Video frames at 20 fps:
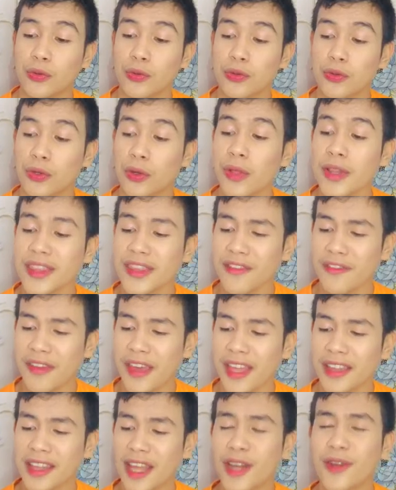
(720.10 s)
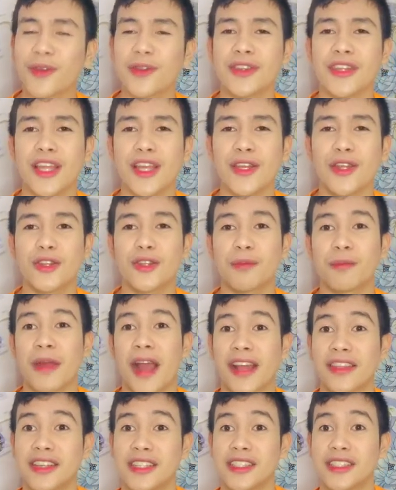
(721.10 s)
cultivate and continue to
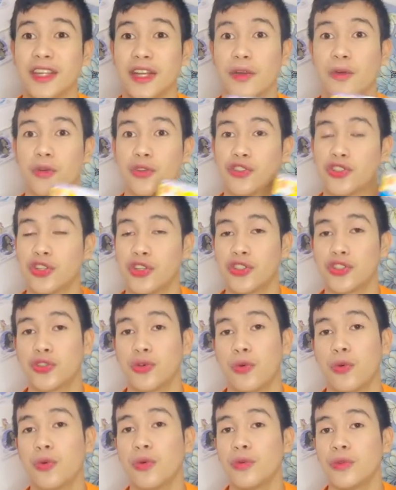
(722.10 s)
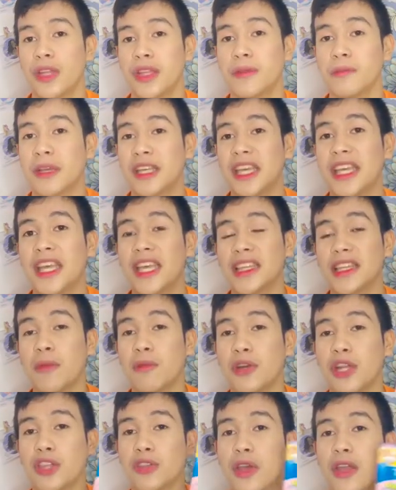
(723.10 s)
practice their culture. So, then makikita
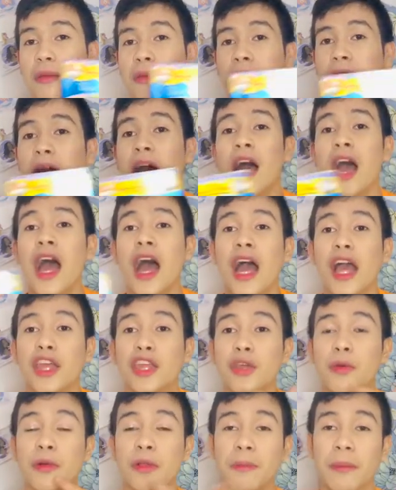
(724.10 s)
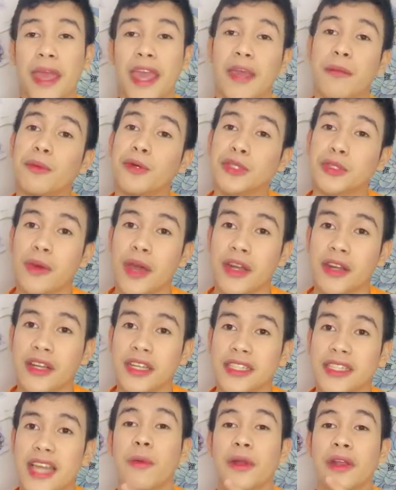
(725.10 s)
mo dito na you will be able to
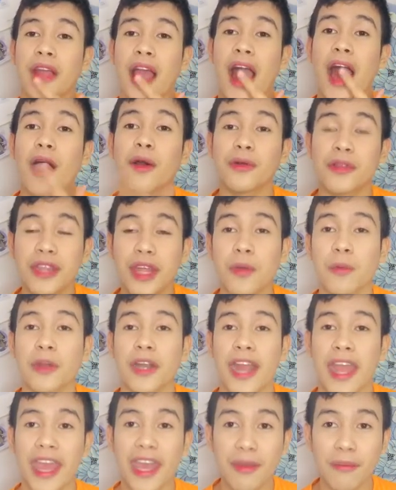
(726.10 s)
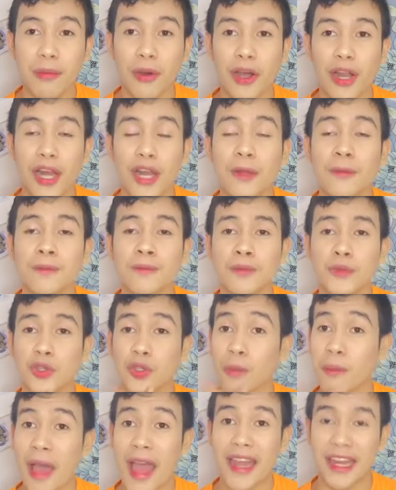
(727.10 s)
understand how they were able
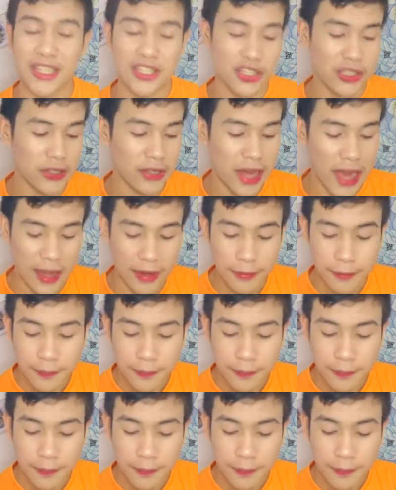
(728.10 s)
to manage that.